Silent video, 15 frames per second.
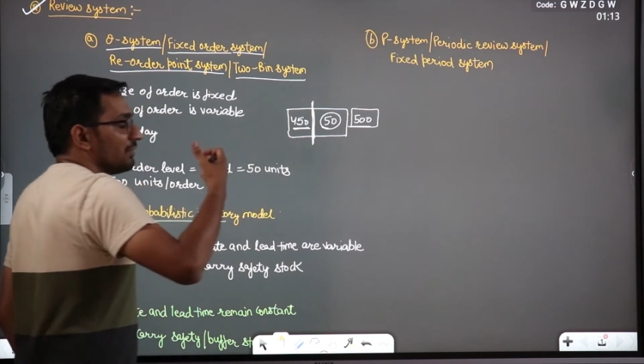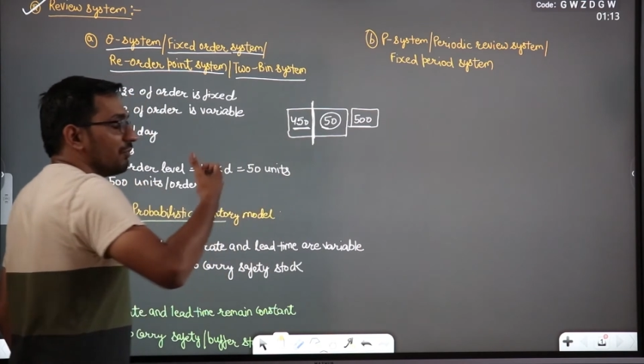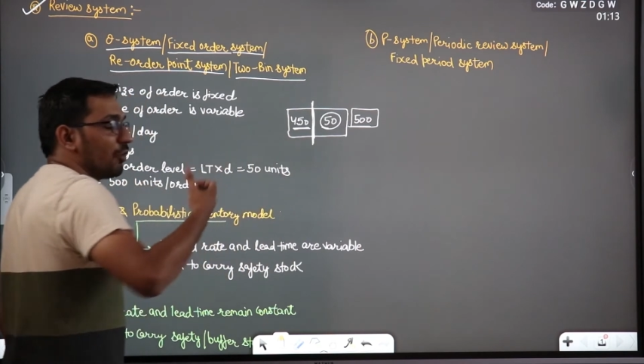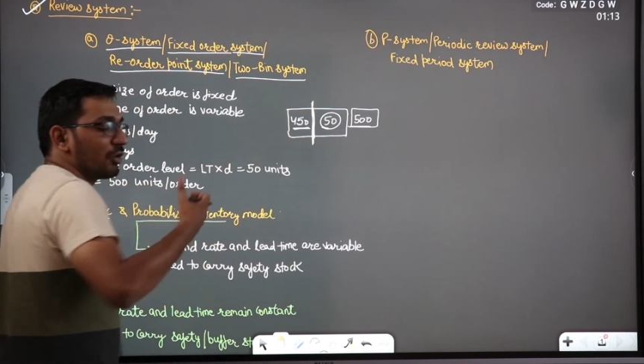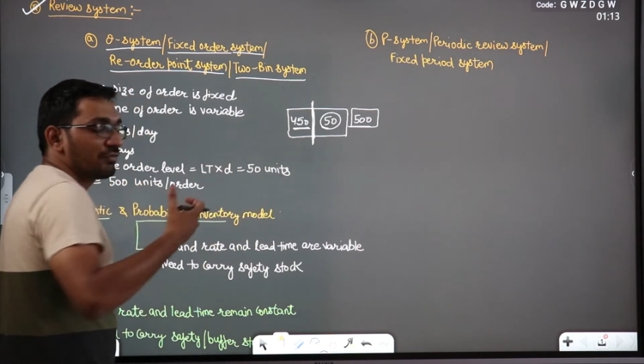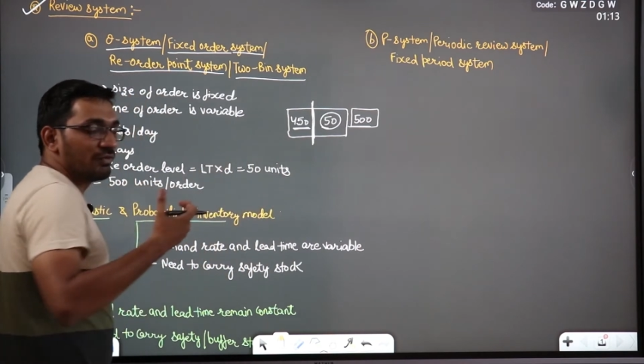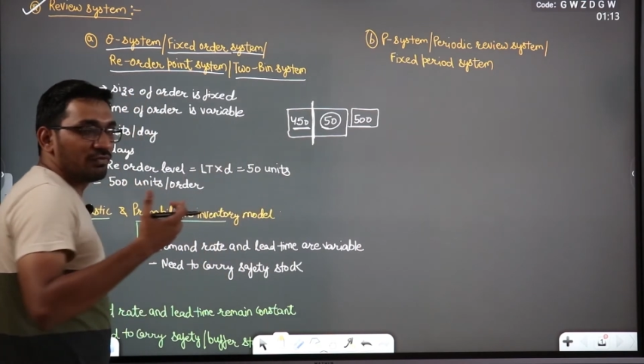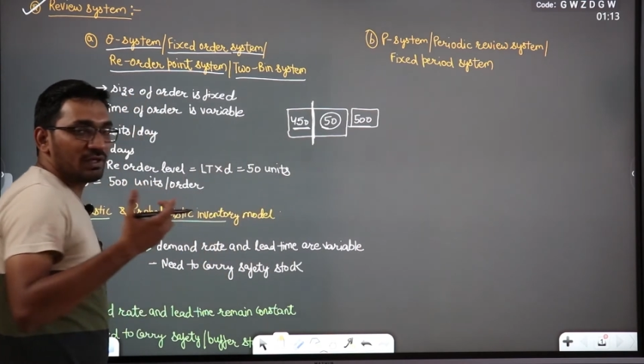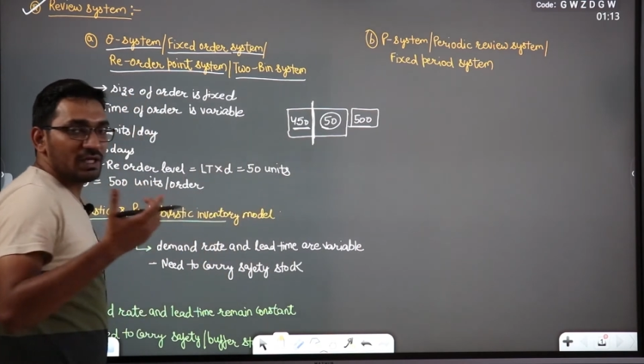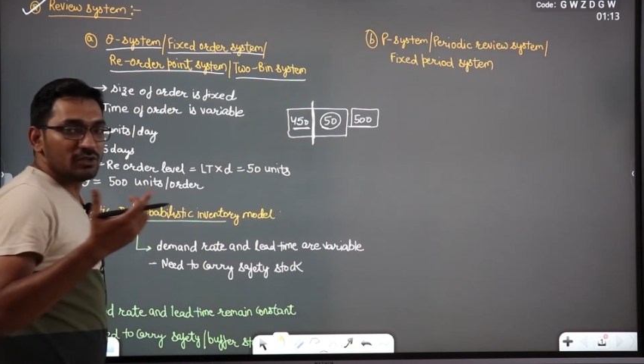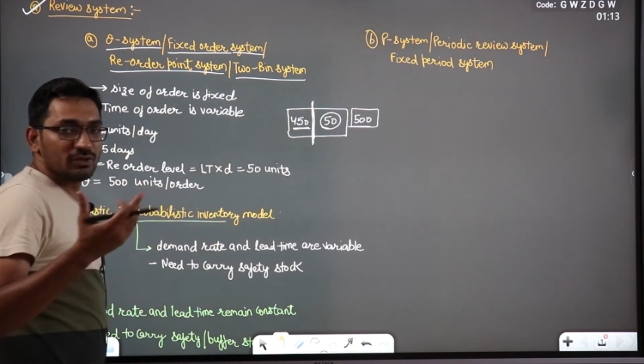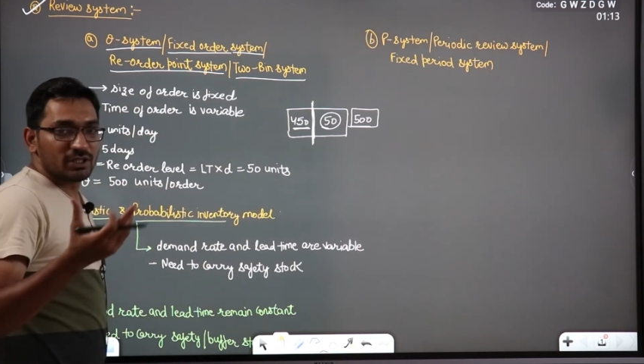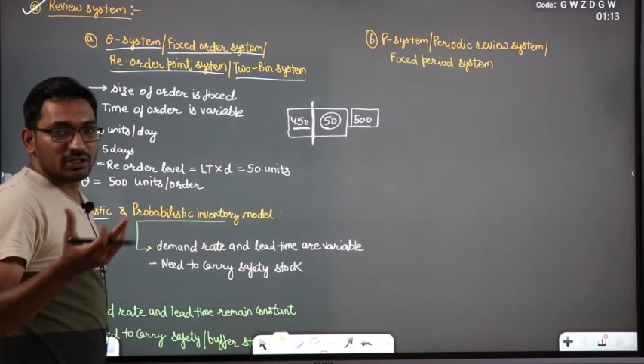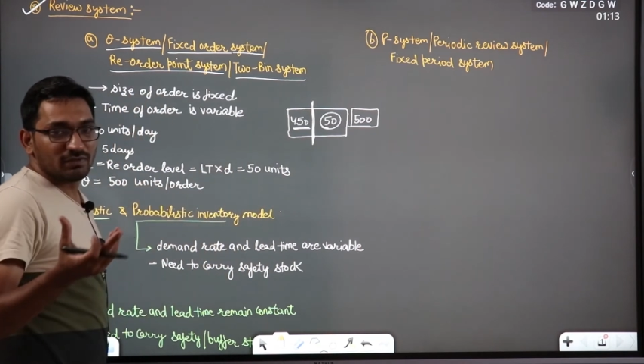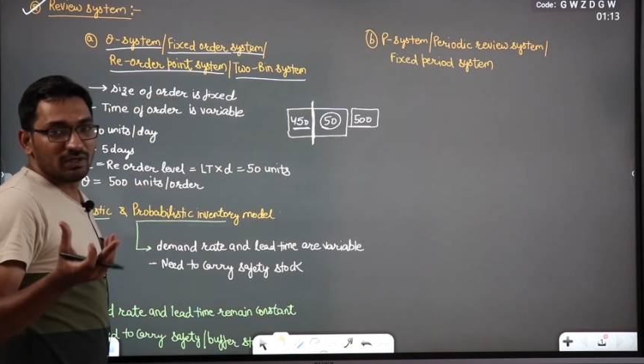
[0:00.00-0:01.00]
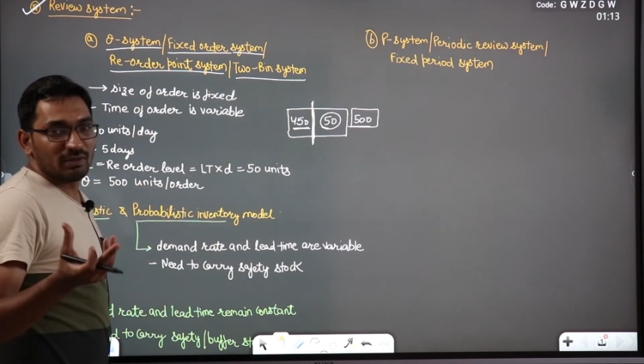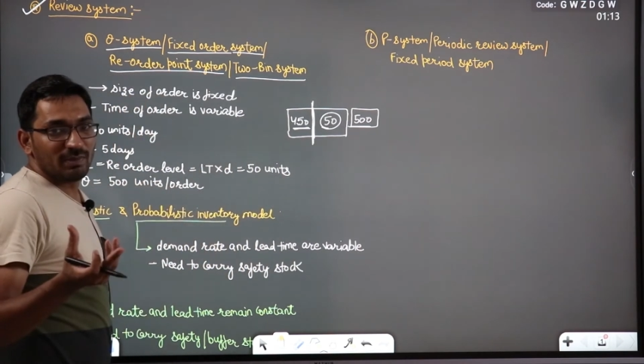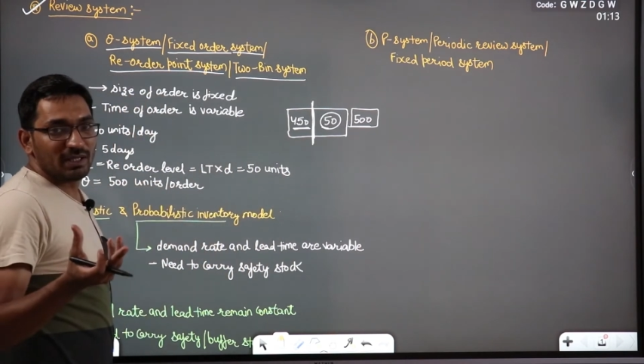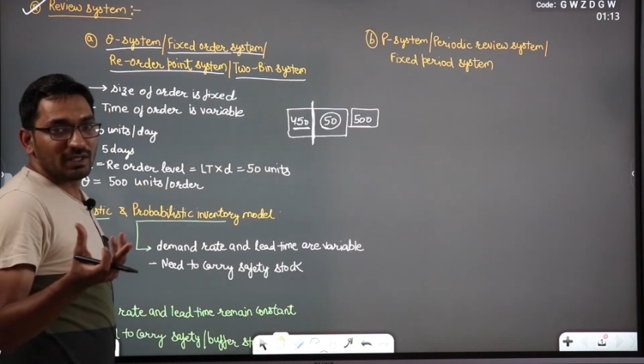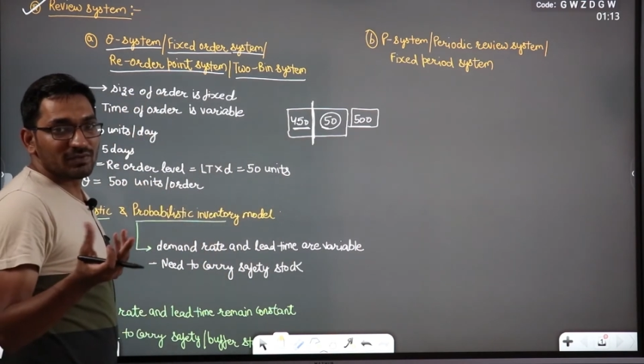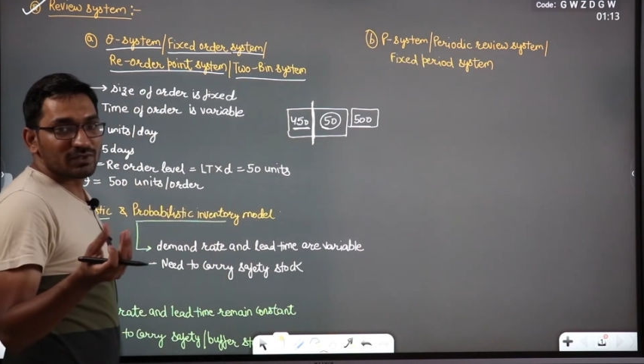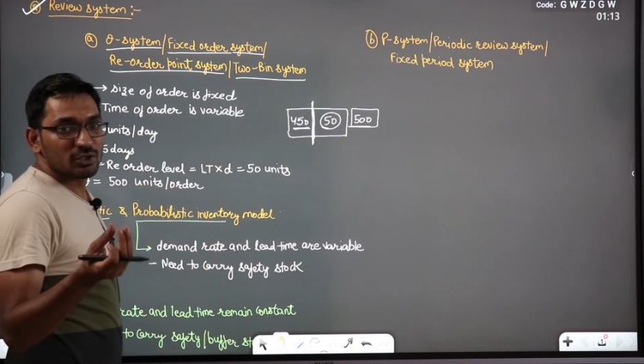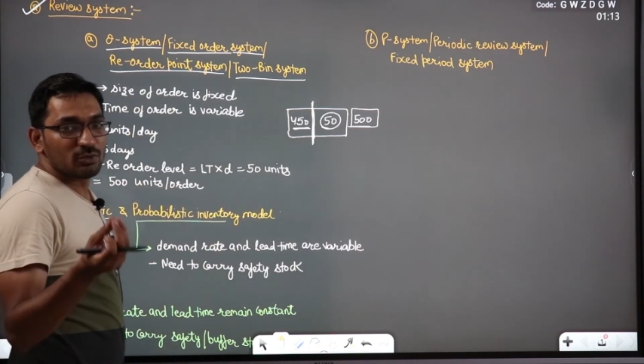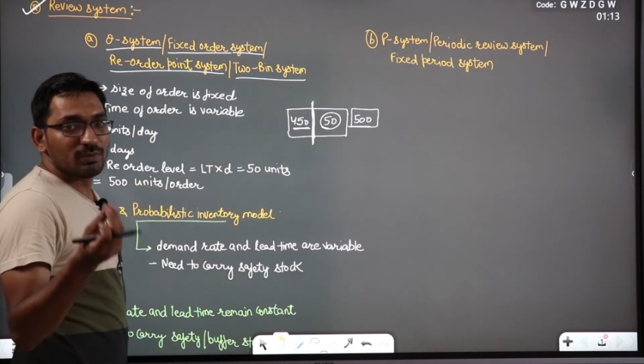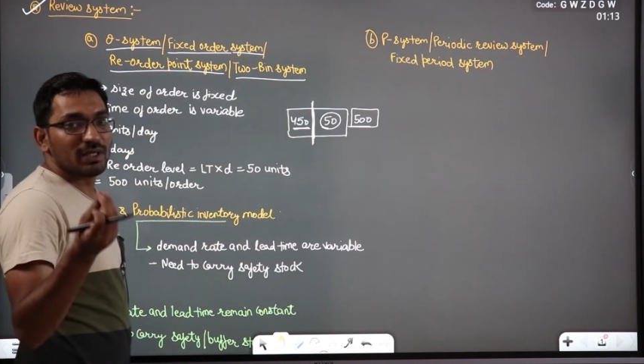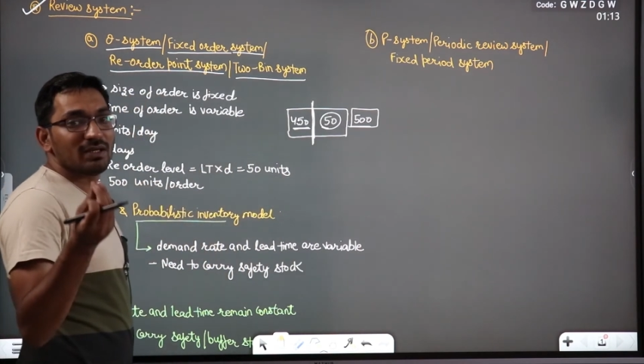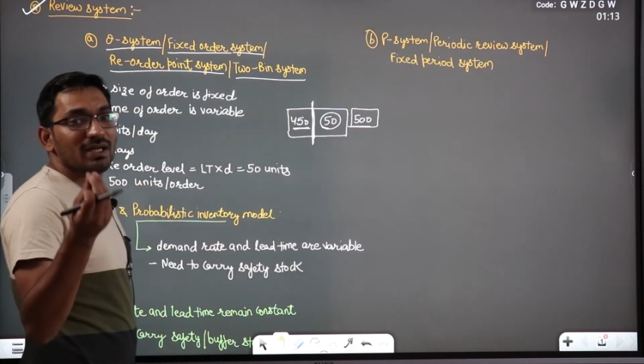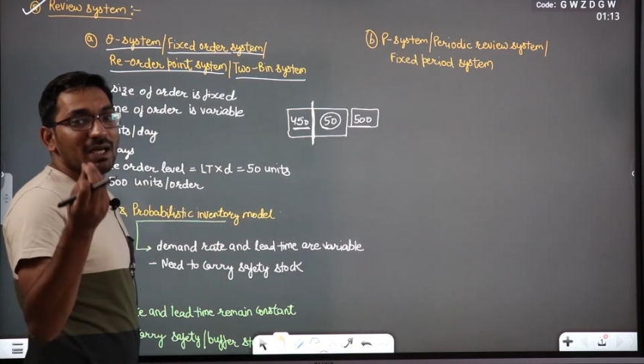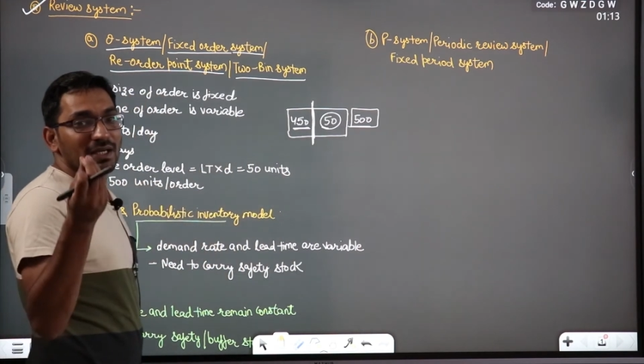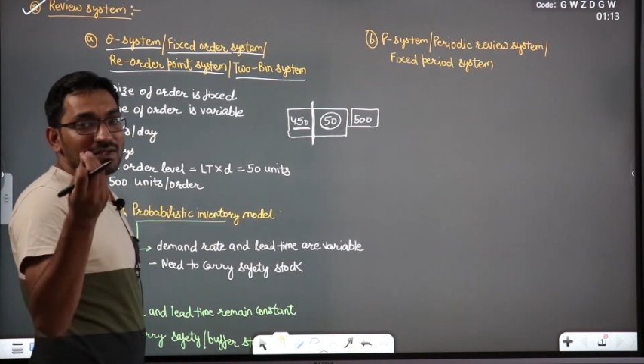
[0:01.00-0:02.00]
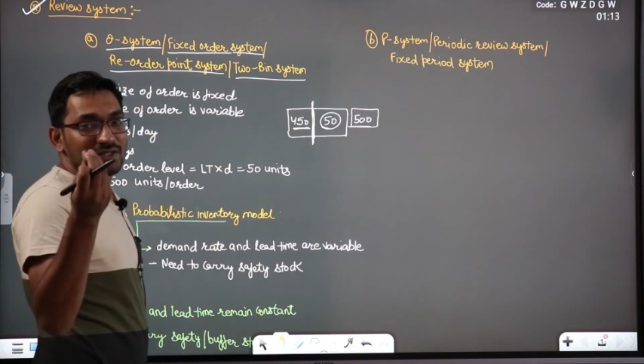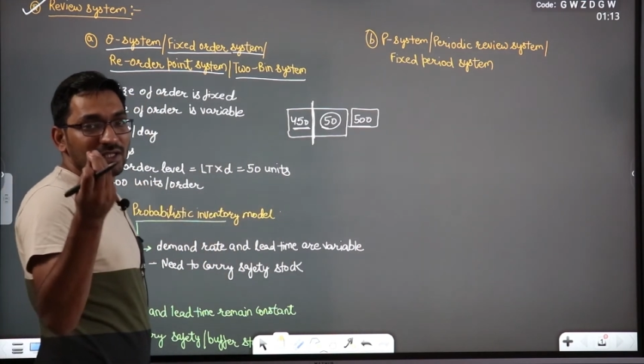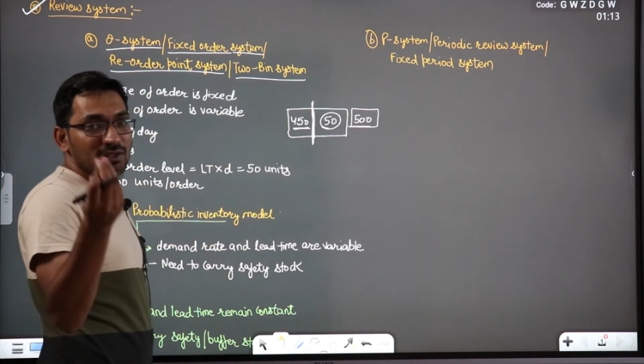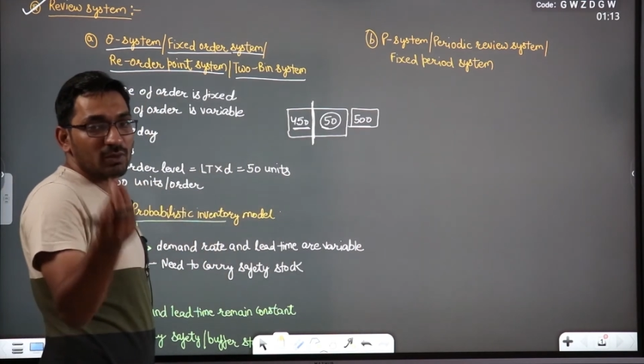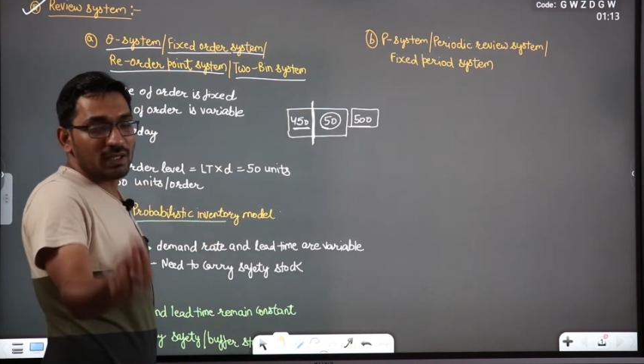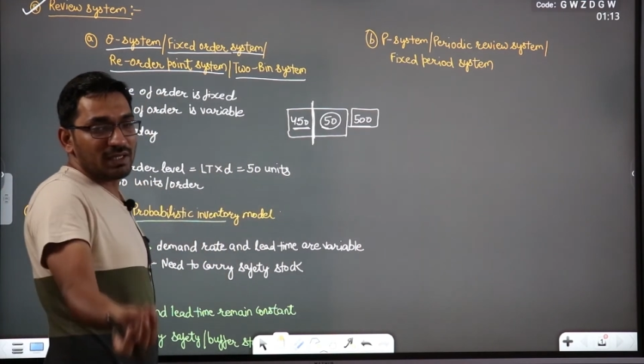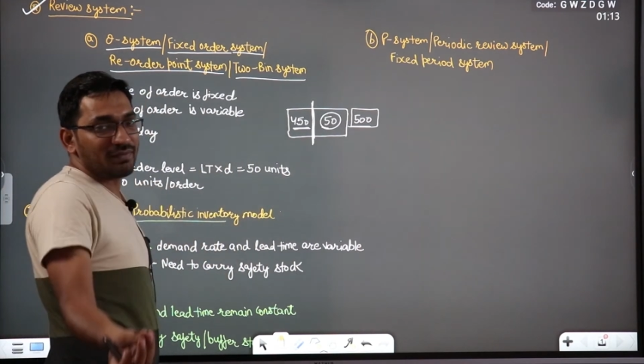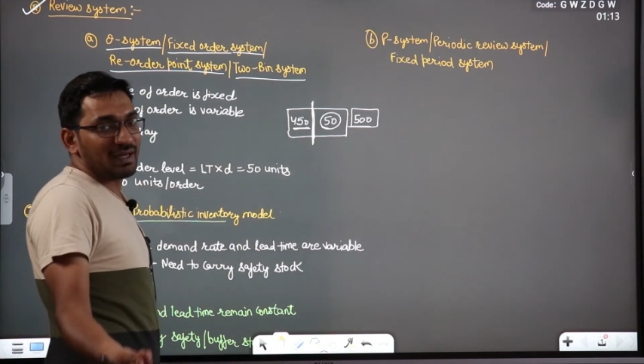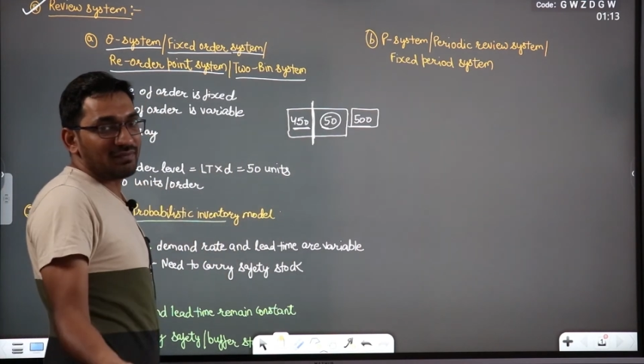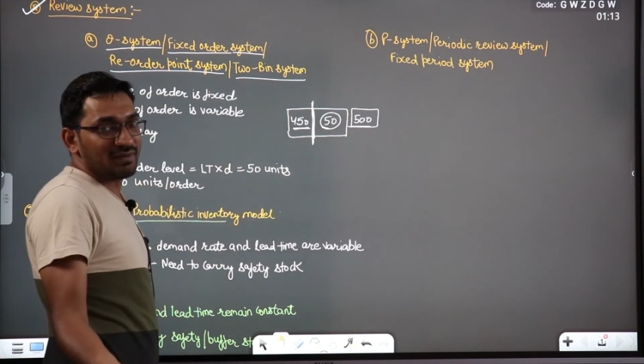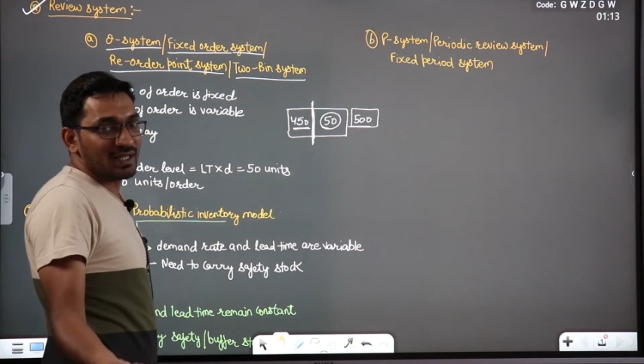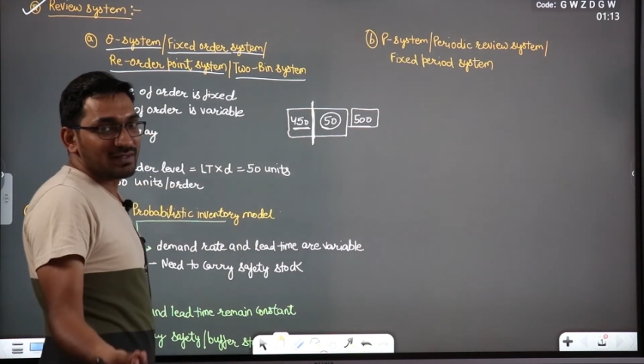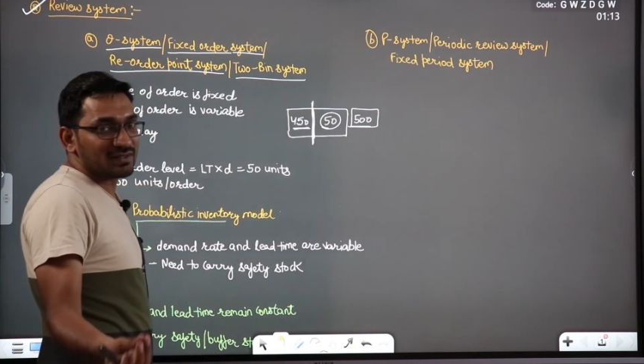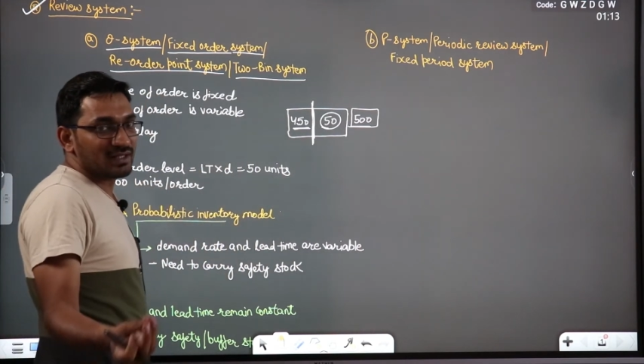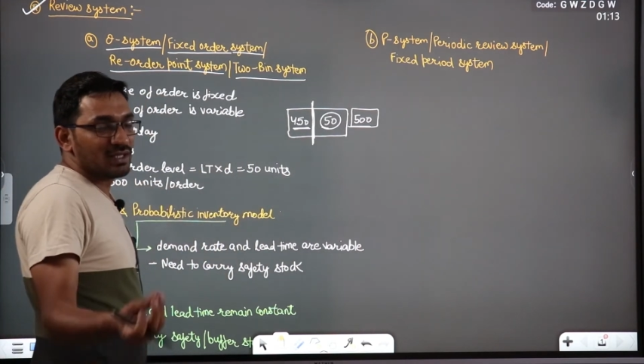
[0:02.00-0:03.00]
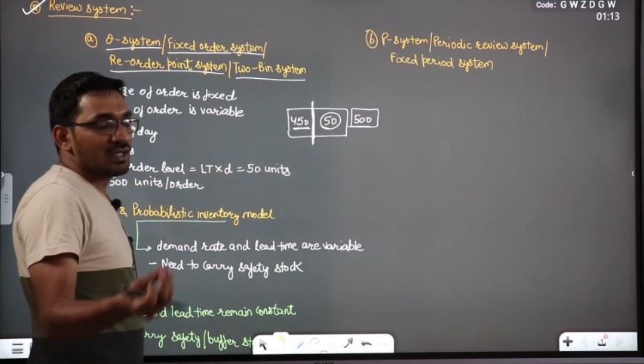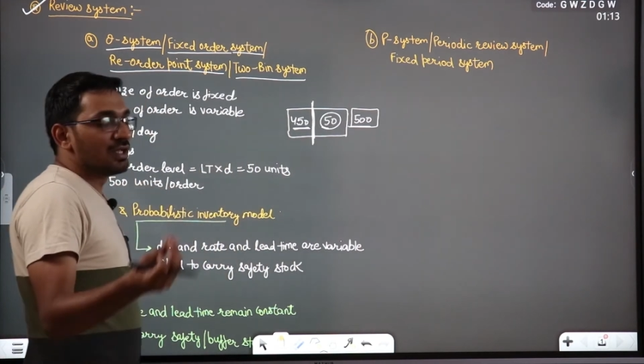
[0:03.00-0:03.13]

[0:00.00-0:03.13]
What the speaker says: 450 units will be consumed in, let us say, 25 days.